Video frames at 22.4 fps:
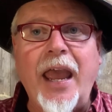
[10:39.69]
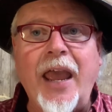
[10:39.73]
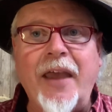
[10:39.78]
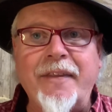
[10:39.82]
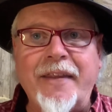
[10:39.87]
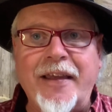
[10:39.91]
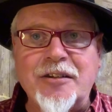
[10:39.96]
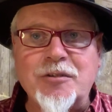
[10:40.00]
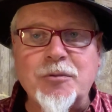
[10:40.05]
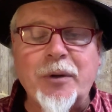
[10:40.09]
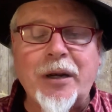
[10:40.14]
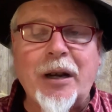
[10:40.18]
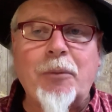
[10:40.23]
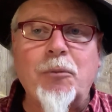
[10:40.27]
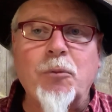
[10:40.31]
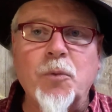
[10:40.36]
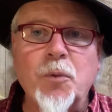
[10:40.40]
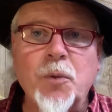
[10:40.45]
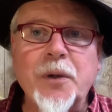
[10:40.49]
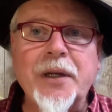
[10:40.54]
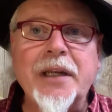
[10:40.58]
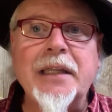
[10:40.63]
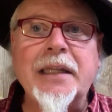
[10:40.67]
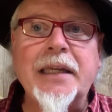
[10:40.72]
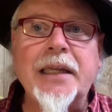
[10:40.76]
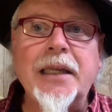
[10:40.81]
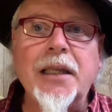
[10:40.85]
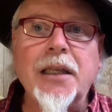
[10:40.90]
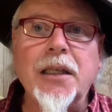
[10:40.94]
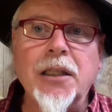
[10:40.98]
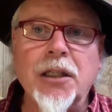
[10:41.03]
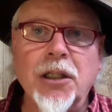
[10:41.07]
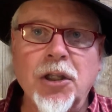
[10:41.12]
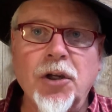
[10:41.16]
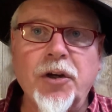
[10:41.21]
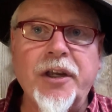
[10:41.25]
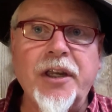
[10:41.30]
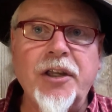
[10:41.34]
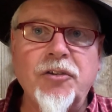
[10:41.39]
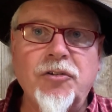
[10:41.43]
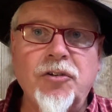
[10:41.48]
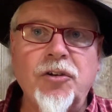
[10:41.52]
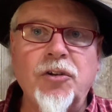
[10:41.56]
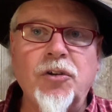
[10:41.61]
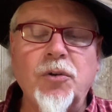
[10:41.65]
And that's what I'm really
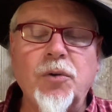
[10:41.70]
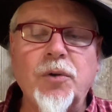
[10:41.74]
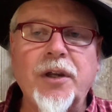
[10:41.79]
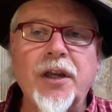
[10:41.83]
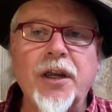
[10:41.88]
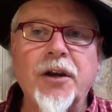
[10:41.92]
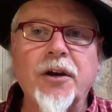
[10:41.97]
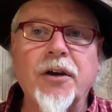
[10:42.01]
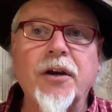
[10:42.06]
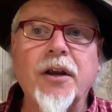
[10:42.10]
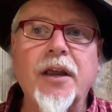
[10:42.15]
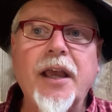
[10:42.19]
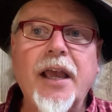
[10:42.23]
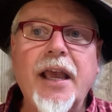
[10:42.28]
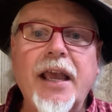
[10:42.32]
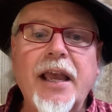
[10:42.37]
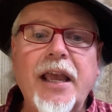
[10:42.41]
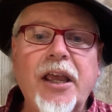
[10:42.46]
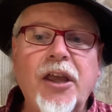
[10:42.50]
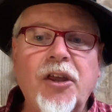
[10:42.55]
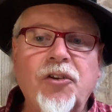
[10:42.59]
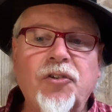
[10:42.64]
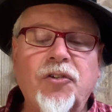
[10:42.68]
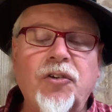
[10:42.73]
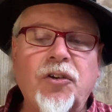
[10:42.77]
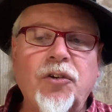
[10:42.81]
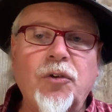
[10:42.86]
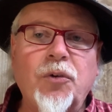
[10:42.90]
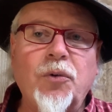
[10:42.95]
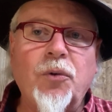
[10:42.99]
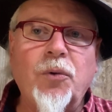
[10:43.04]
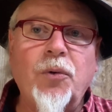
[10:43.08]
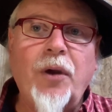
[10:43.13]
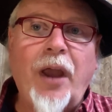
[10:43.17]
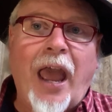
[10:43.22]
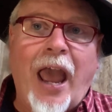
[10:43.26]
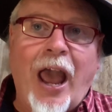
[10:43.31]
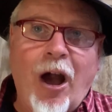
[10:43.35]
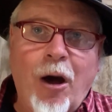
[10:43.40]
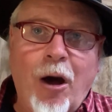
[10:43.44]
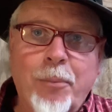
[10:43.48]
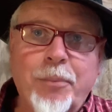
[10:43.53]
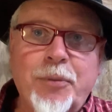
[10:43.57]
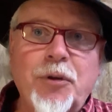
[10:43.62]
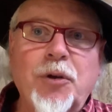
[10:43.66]
looking to do here, is to
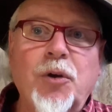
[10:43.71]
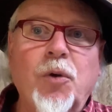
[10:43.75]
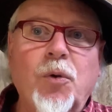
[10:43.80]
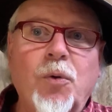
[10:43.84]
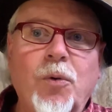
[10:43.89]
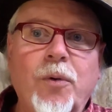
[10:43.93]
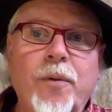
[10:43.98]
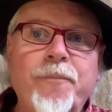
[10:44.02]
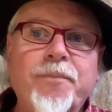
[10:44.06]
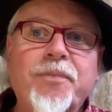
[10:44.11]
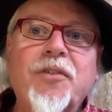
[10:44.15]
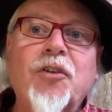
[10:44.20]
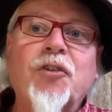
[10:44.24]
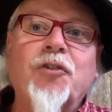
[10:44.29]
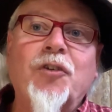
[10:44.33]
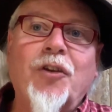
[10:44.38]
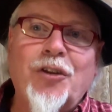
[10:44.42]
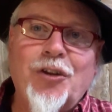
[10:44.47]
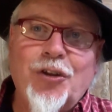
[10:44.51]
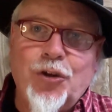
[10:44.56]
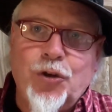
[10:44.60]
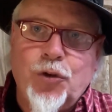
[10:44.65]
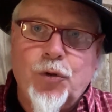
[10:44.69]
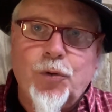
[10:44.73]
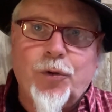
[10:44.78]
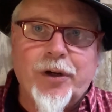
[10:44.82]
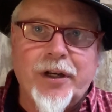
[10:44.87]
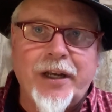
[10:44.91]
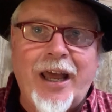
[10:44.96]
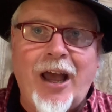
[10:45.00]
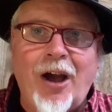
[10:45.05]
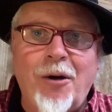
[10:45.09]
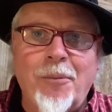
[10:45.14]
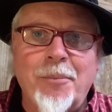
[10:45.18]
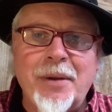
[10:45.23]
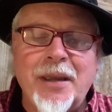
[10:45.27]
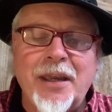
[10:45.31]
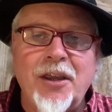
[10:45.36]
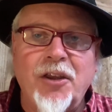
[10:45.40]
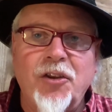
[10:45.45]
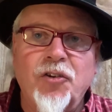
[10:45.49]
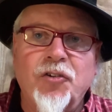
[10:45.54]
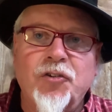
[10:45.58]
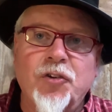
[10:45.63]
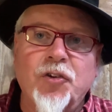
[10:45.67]
help you so that you can help
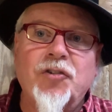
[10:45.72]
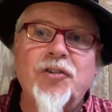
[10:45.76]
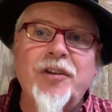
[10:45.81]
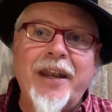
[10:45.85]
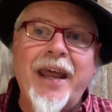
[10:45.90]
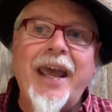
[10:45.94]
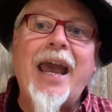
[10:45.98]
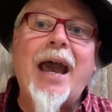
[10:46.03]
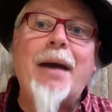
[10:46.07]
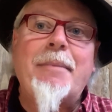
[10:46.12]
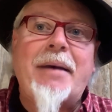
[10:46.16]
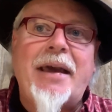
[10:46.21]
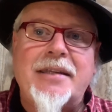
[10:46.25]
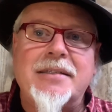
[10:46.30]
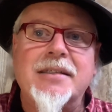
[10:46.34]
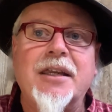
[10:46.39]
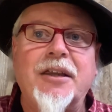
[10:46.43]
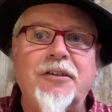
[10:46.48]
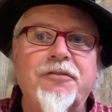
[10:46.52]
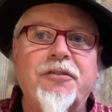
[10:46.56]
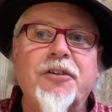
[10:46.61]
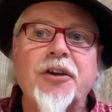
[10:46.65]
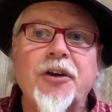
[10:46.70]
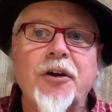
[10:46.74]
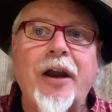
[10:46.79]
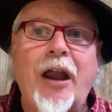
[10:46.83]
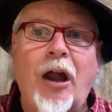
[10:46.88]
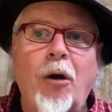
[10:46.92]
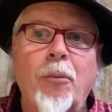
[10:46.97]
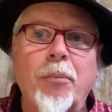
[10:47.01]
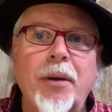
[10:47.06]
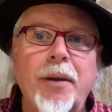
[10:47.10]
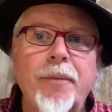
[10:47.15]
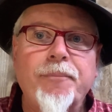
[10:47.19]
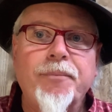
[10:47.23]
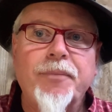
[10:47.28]
me. So today I'm asking for your help.